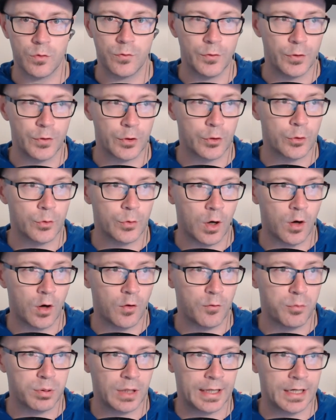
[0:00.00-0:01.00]
or view
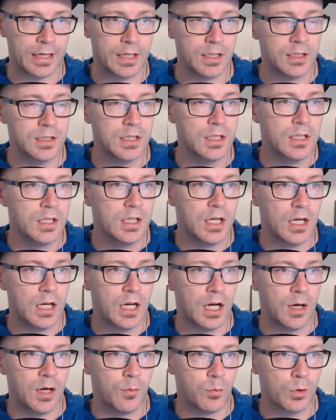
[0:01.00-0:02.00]
of Planner.
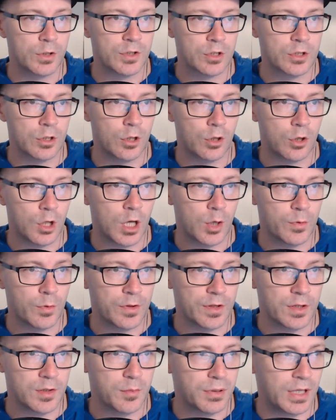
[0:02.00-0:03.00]
What does it look like
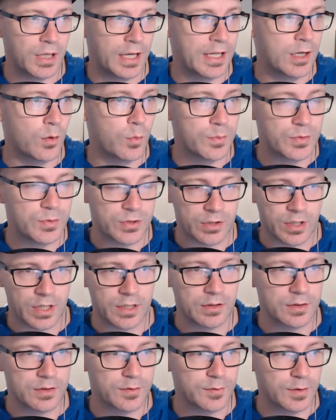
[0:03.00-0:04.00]
within the Planner
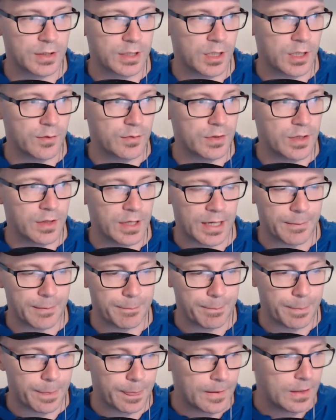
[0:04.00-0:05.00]
website? And let's flick over to
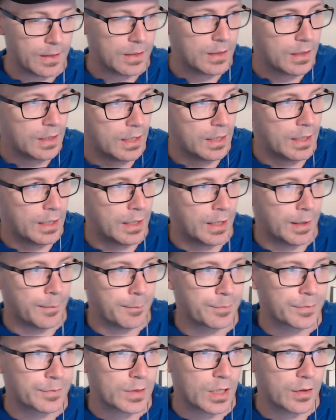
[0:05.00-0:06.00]
that.
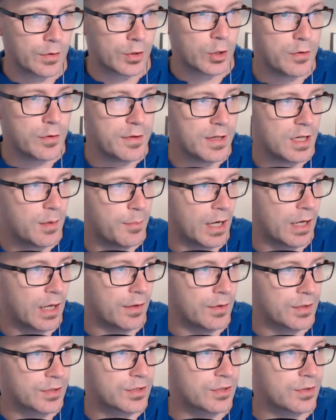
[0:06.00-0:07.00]
The good thing
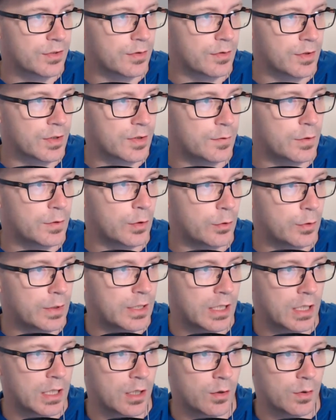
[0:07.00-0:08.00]
about this view
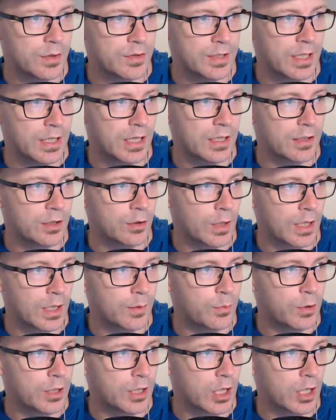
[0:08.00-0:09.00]
here is that you're
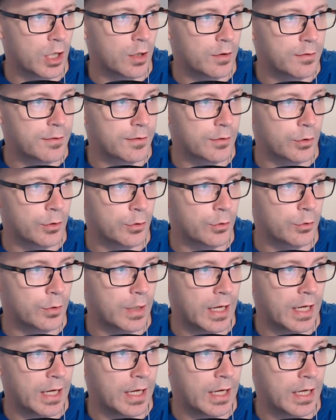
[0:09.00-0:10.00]
able to go
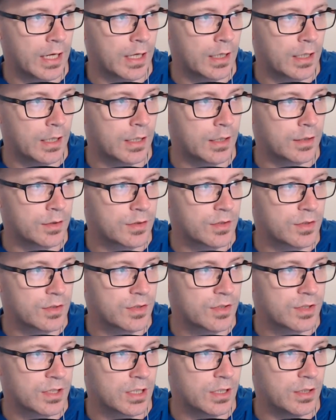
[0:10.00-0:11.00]
through and
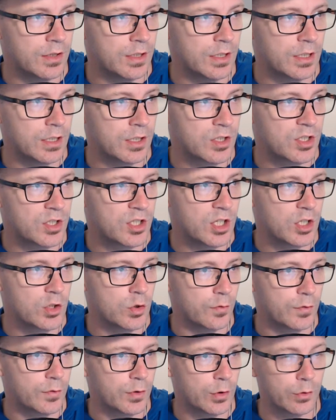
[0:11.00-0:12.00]
see the
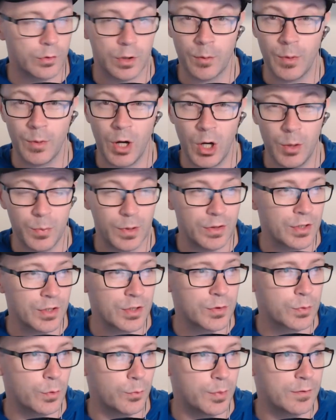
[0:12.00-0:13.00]
schedule view. Now I'm hoping
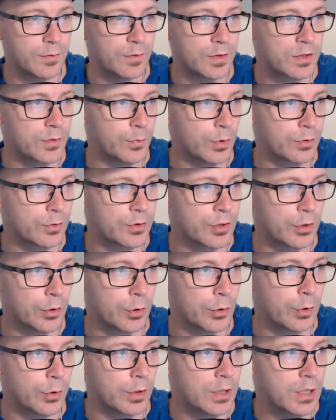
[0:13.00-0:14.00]
this will be visible
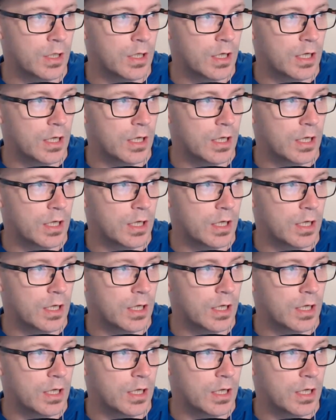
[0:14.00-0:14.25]
to